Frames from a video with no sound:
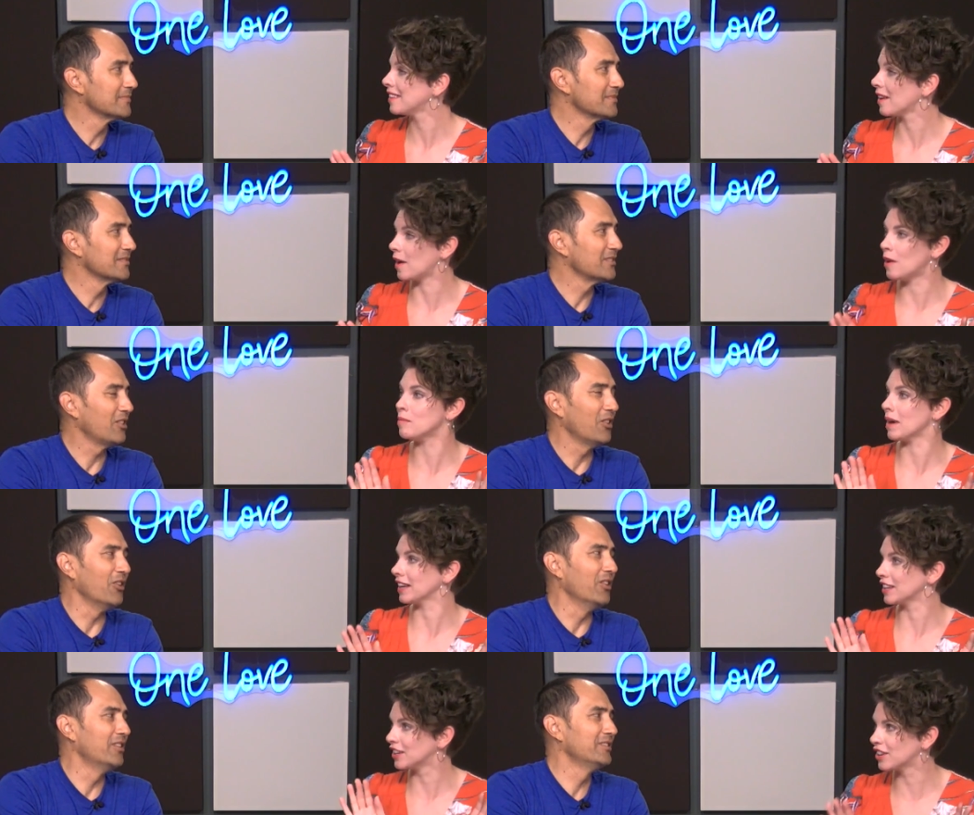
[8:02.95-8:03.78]
Speaker 1: Oh,
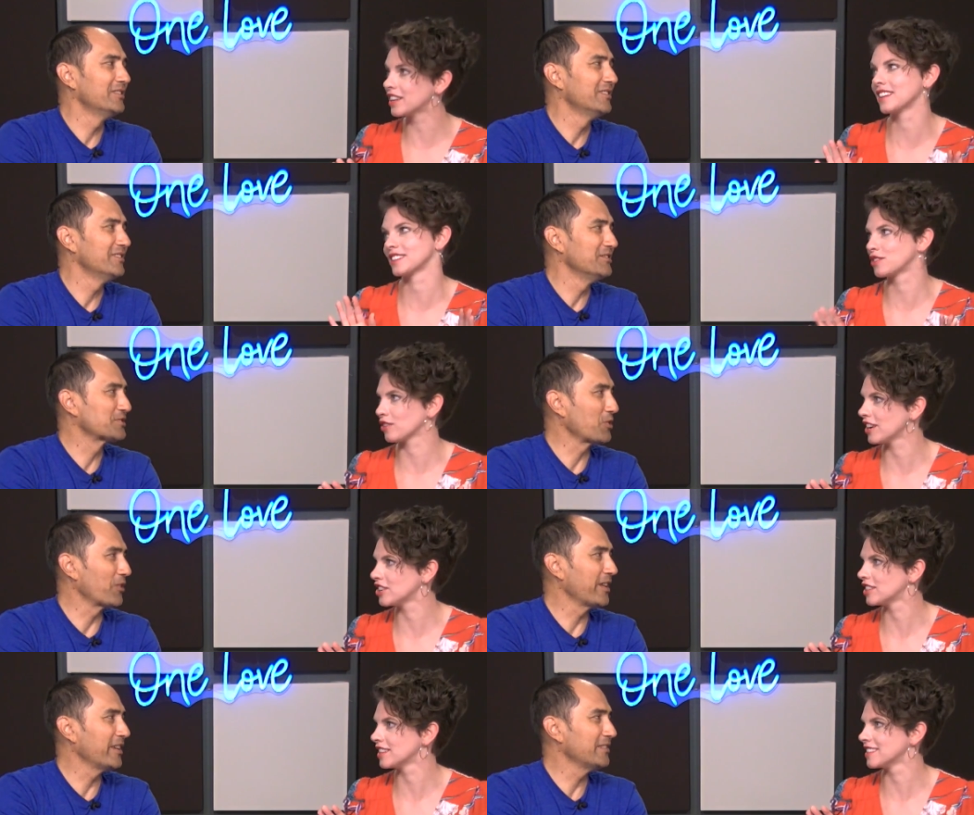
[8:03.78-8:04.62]
oh my goodness
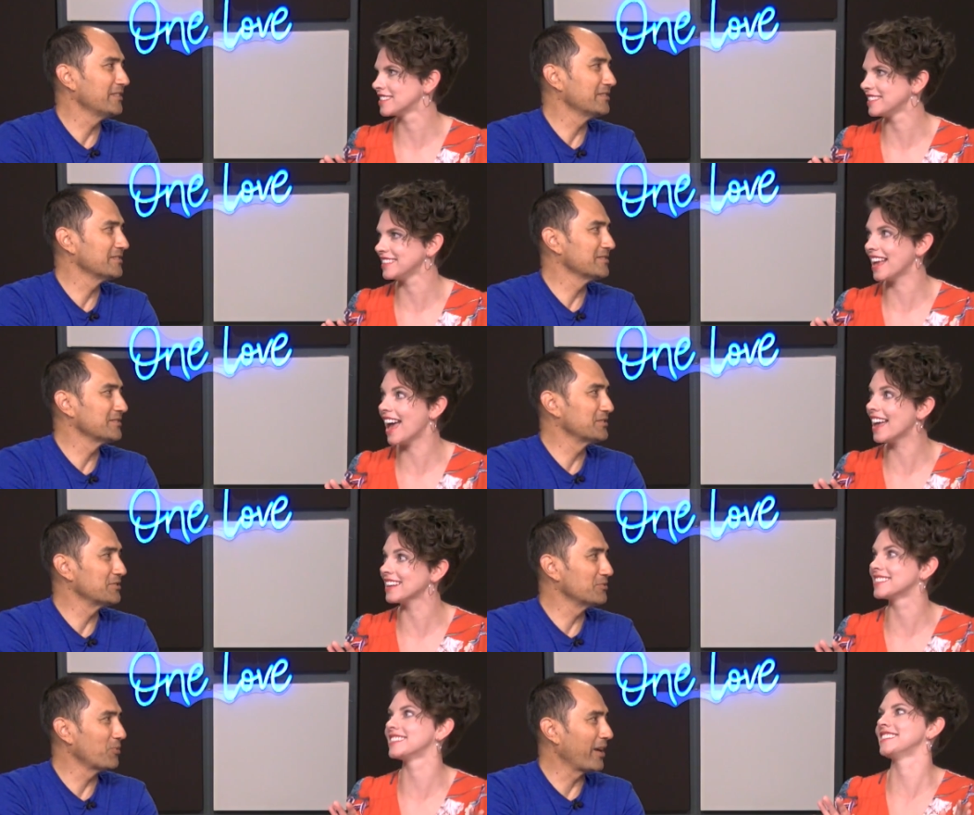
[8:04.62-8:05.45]
gracious.
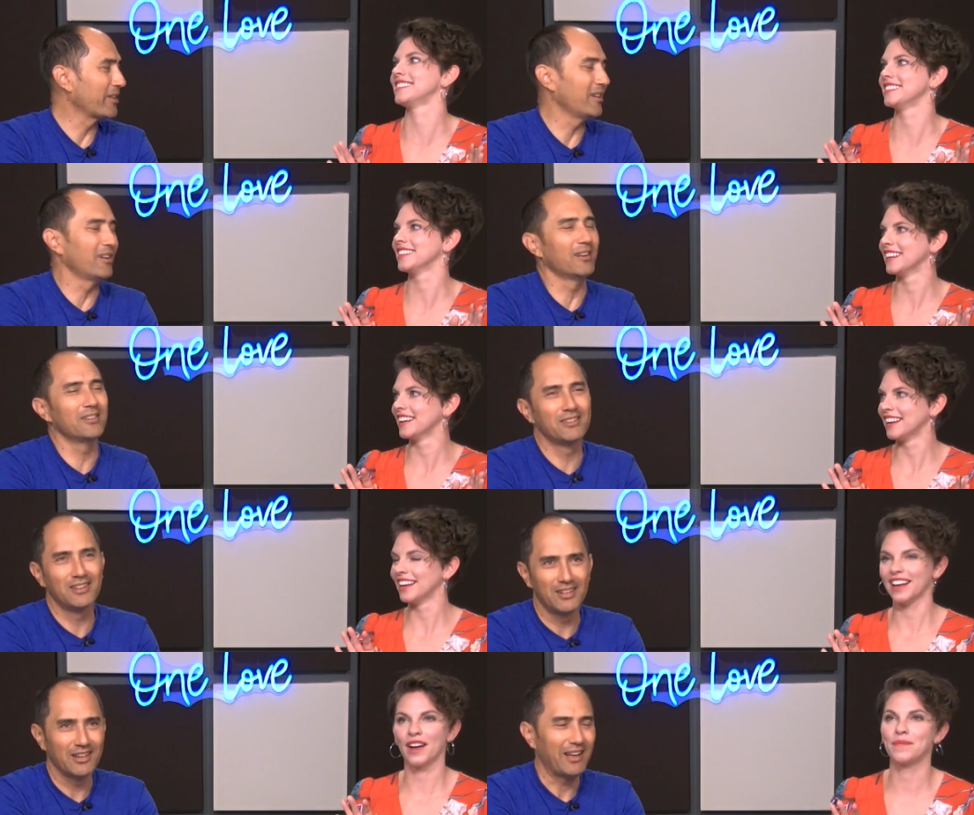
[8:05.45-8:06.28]
Yes. White awe.
Speaker 2: Uh,
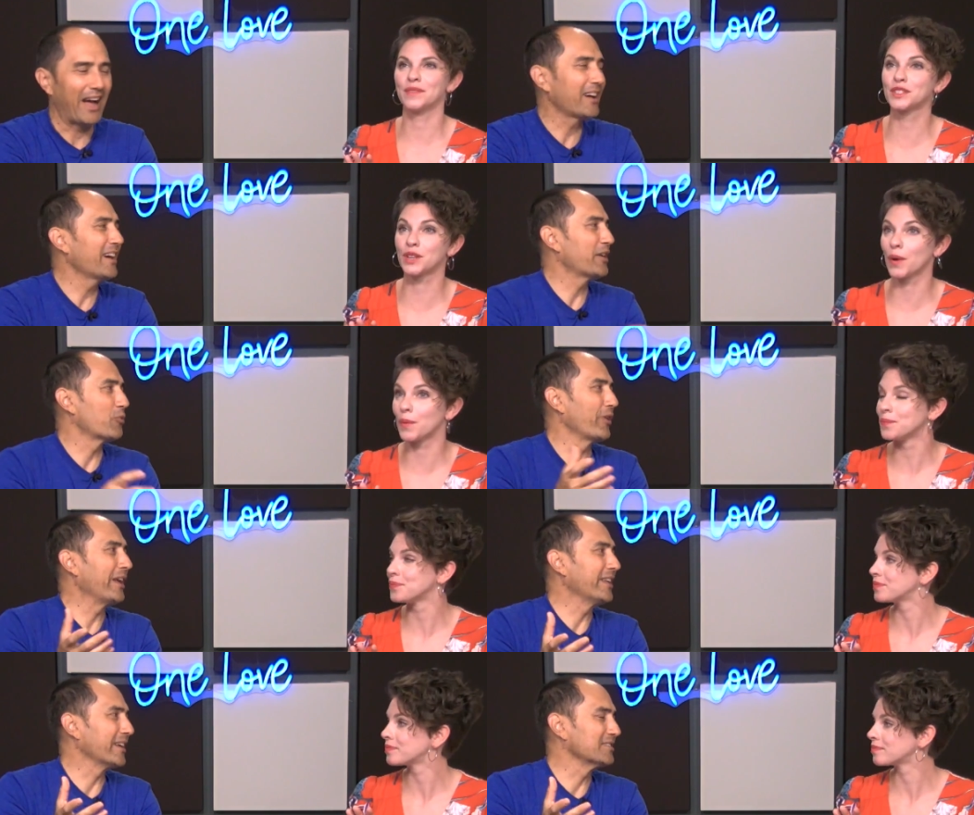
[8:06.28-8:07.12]
I got so, it
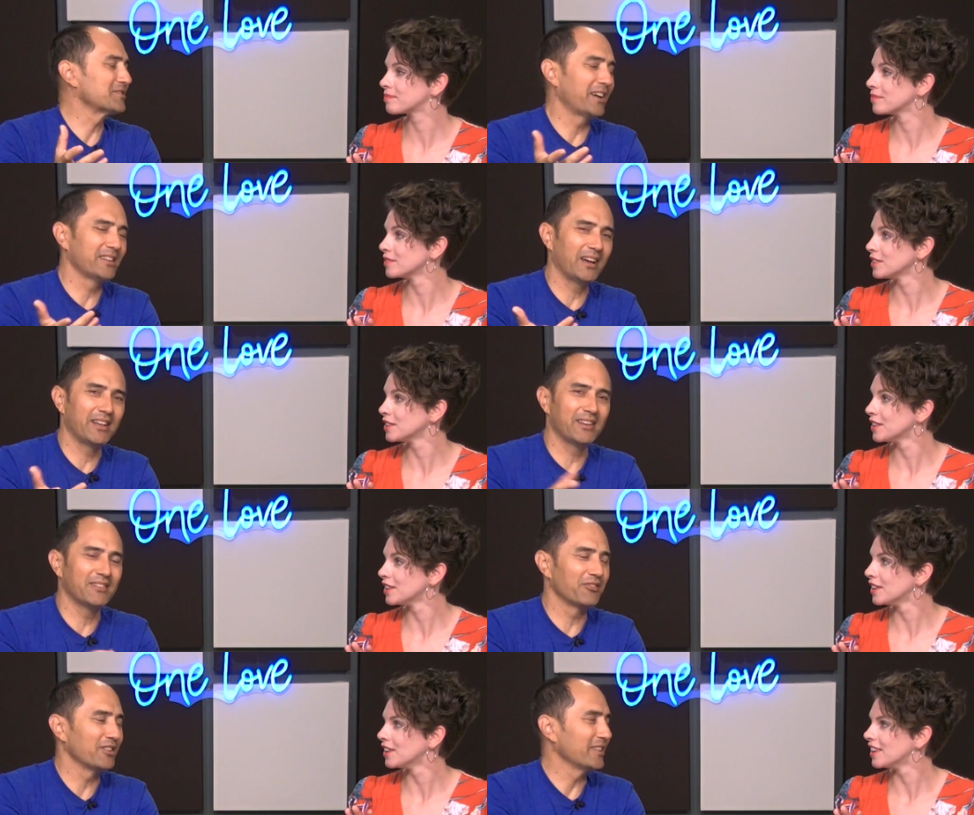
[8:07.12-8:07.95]
raining, so I, I, didn't
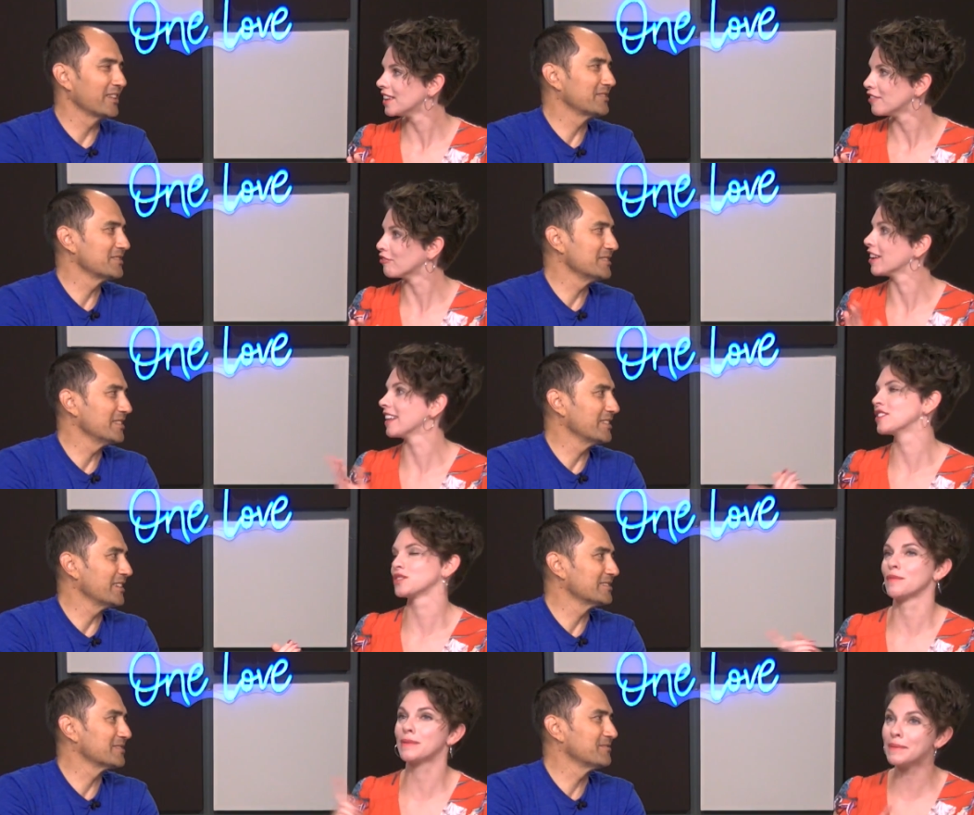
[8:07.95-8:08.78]
really get to really? see it. So
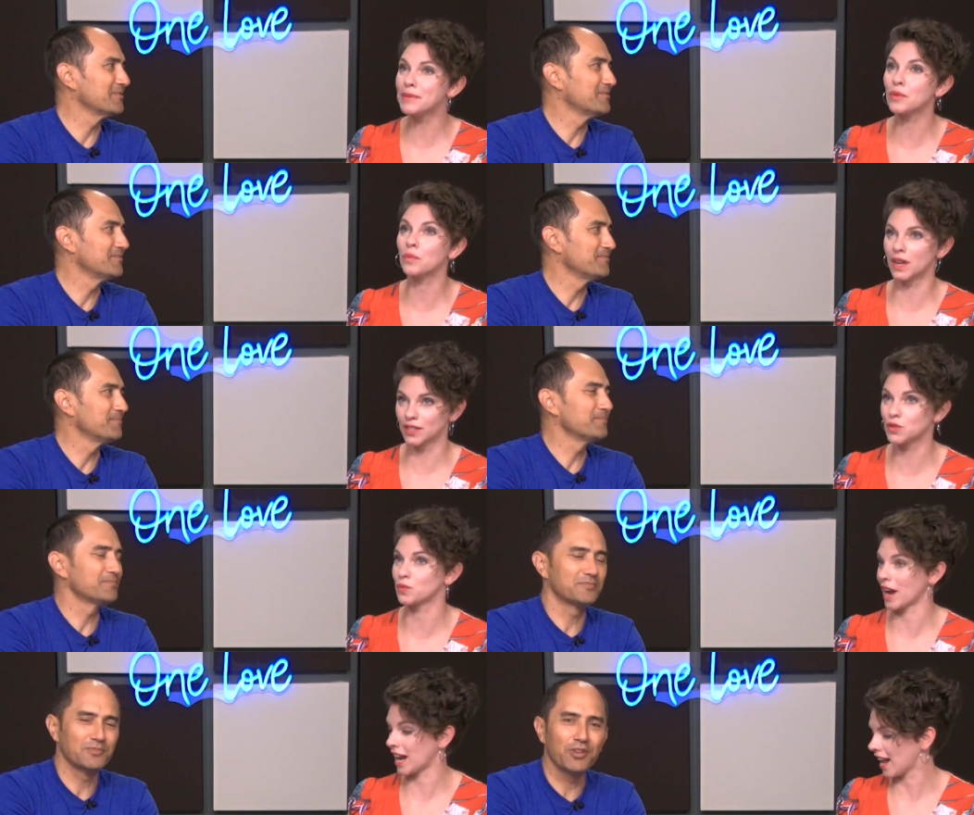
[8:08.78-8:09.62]
I've been
Speaker 1: up there once
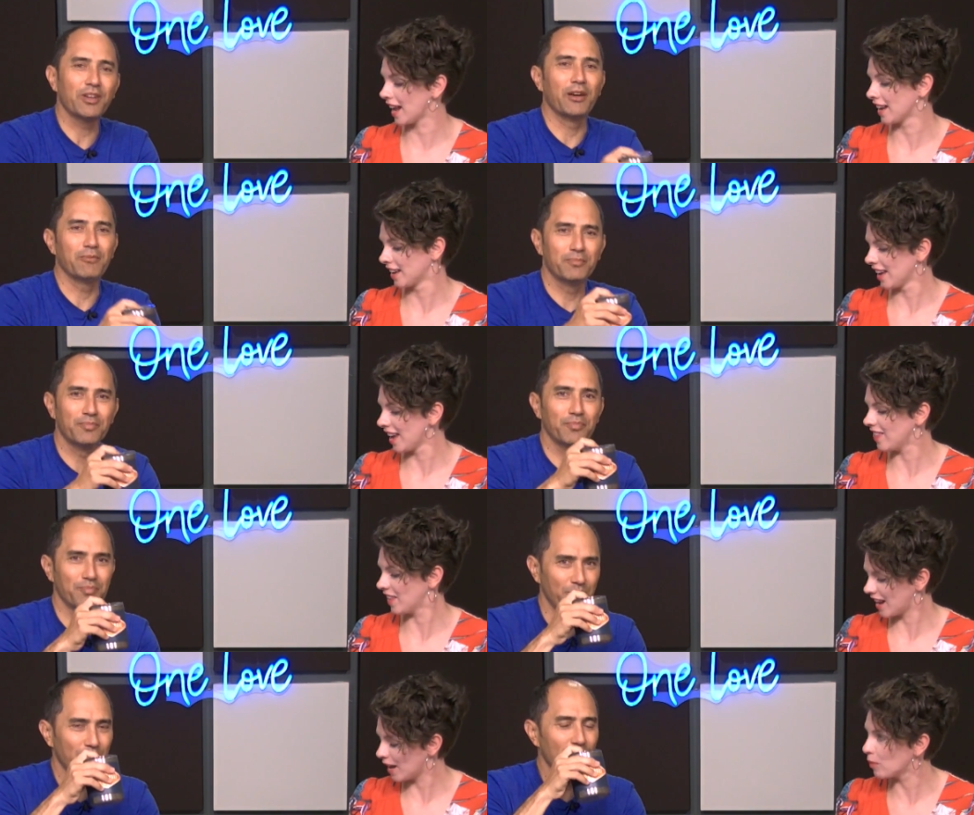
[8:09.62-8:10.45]
raining, okay. and
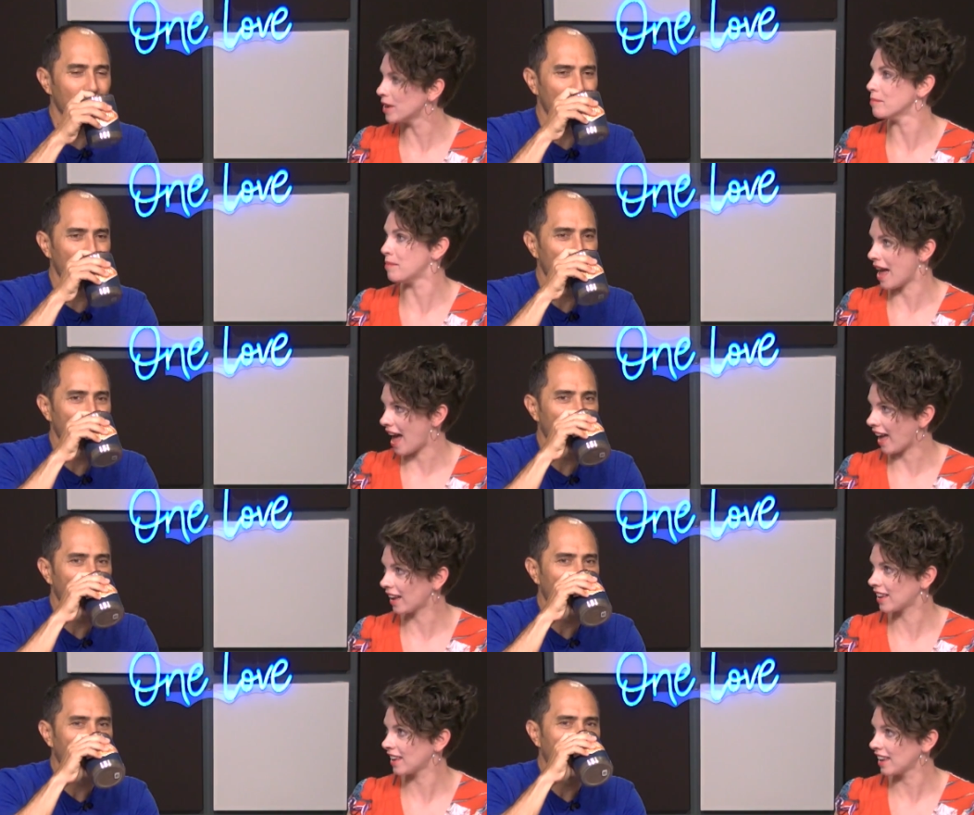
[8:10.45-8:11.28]
then mm -hmm. I mm-hmm. went
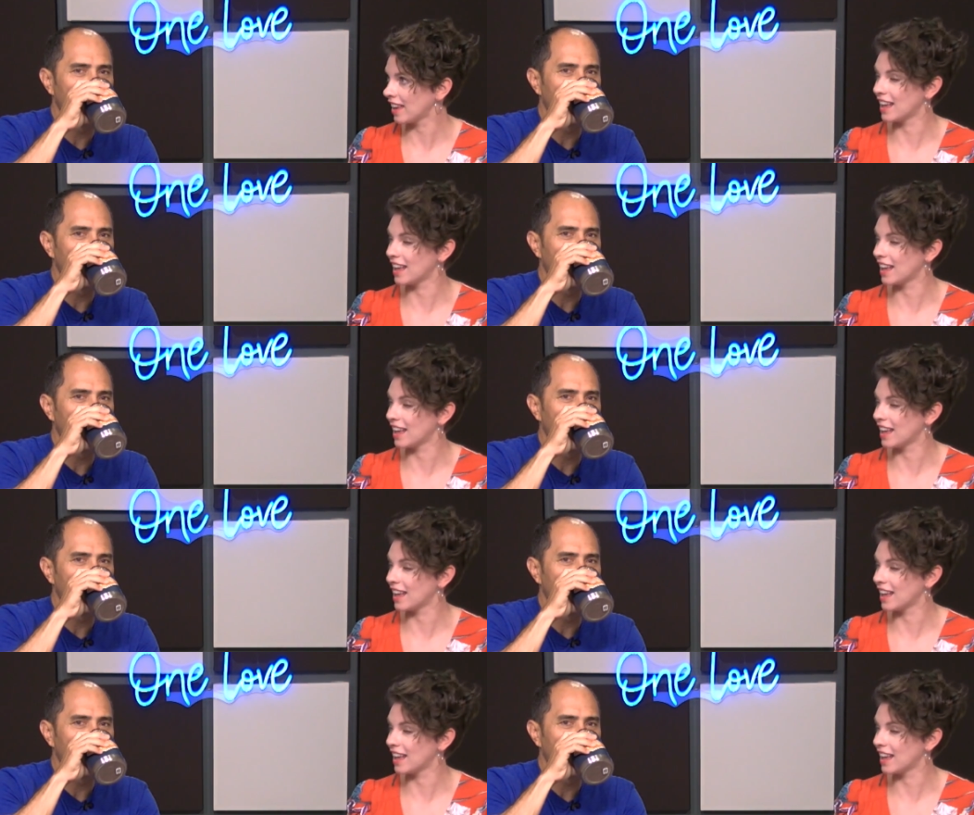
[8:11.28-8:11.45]
back, and